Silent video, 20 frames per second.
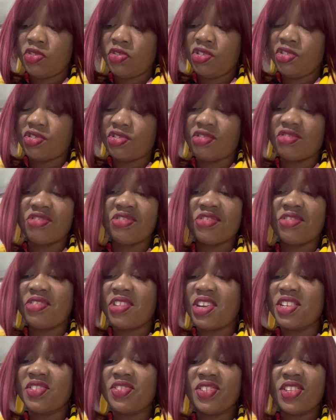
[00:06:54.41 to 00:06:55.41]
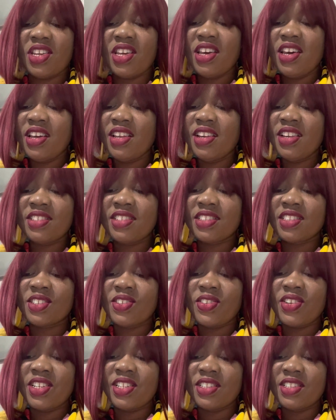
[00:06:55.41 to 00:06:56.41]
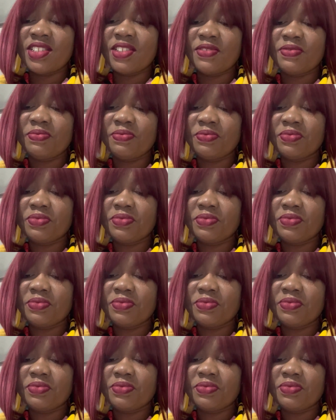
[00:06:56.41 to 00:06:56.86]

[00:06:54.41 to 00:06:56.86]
Jesus Christ. This is crazy.